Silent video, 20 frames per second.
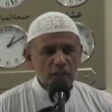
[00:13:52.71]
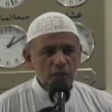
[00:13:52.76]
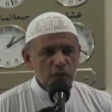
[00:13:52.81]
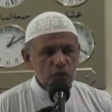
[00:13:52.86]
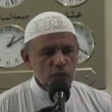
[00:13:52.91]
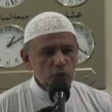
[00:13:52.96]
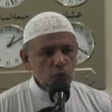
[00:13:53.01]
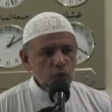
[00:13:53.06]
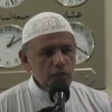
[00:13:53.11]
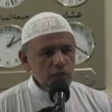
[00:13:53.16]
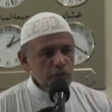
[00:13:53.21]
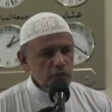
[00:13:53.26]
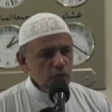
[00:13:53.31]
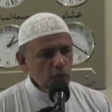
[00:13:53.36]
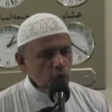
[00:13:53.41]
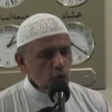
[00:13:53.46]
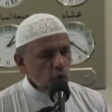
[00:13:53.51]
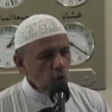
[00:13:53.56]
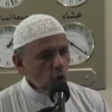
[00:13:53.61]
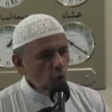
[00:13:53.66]
so as
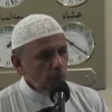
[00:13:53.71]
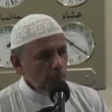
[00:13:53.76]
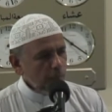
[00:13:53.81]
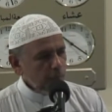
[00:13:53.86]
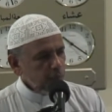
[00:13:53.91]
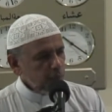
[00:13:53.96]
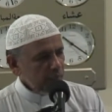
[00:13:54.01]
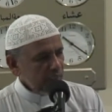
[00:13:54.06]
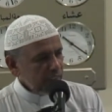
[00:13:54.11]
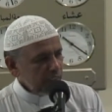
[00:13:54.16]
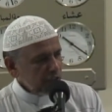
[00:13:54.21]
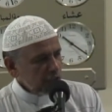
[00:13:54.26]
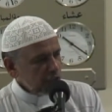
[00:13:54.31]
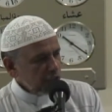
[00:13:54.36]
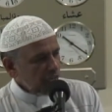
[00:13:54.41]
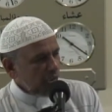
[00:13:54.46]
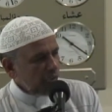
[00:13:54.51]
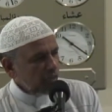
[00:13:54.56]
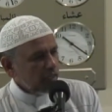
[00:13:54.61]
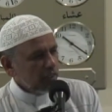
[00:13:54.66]
to cope with the
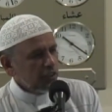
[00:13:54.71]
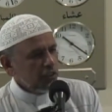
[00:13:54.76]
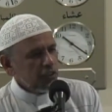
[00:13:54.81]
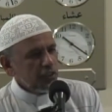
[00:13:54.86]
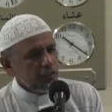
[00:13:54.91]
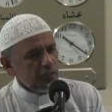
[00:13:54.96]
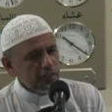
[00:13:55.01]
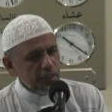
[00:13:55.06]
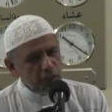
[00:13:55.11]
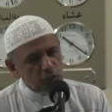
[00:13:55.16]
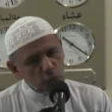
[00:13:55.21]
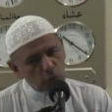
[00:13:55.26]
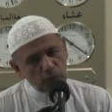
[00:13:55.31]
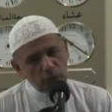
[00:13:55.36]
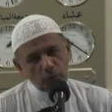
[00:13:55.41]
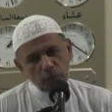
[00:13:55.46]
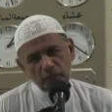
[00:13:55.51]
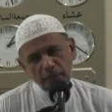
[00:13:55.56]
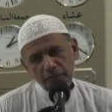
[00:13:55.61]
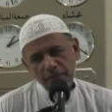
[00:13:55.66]
challenges that
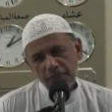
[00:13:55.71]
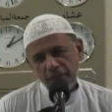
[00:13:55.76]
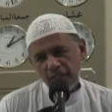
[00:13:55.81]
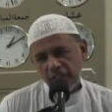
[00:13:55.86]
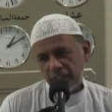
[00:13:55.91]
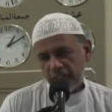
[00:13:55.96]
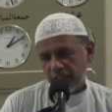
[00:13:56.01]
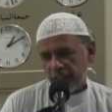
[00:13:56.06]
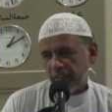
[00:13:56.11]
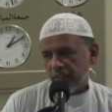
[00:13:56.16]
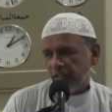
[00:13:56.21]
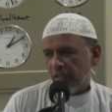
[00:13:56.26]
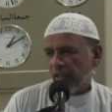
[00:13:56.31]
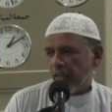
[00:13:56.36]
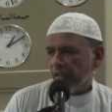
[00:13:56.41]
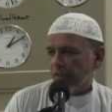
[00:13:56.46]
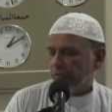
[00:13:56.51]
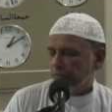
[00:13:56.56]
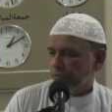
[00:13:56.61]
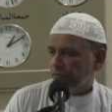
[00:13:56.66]
we will face in
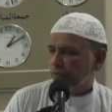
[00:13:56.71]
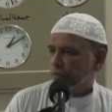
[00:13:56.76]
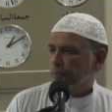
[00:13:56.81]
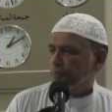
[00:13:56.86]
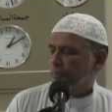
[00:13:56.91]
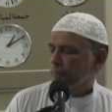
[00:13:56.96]
life.